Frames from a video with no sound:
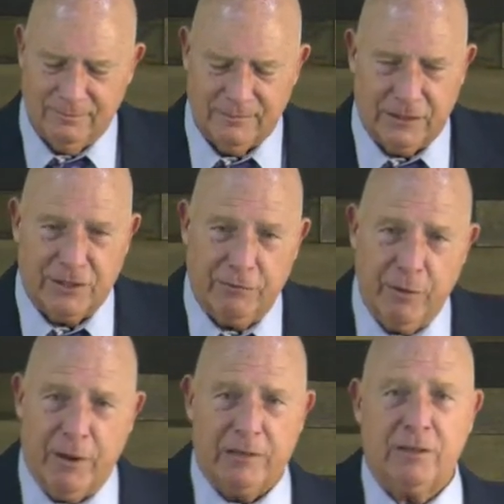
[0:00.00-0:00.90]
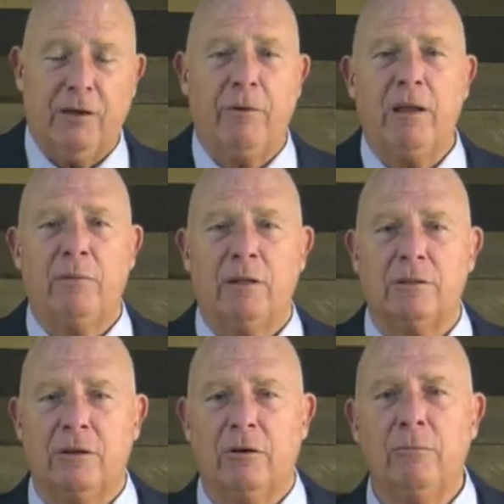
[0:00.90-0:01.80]
You see, we might say, wait a minute,
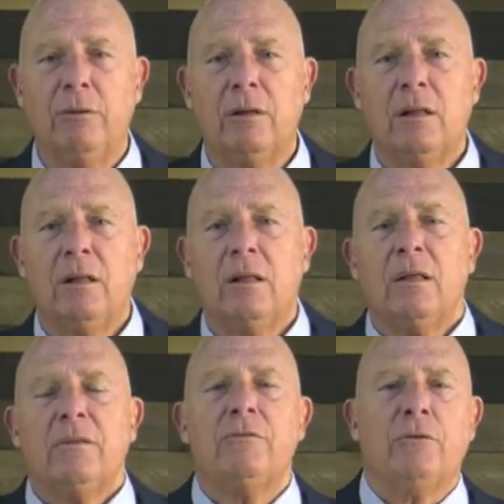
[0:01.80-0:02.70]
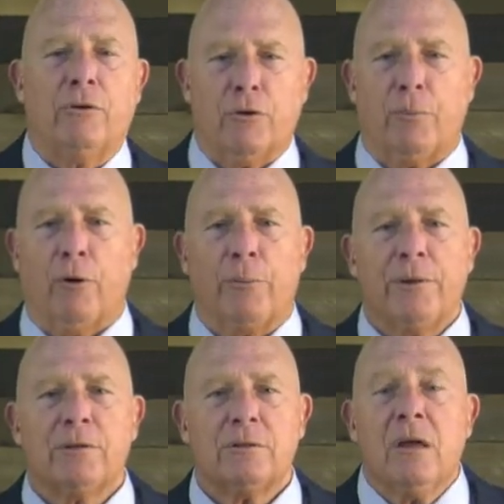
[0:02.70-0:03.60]
Job. You know your
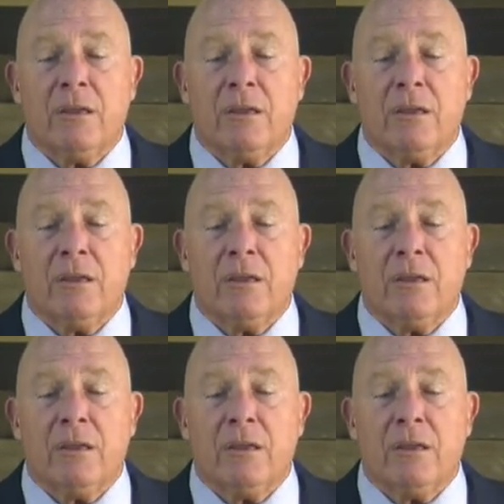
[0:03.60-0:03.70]
purpose.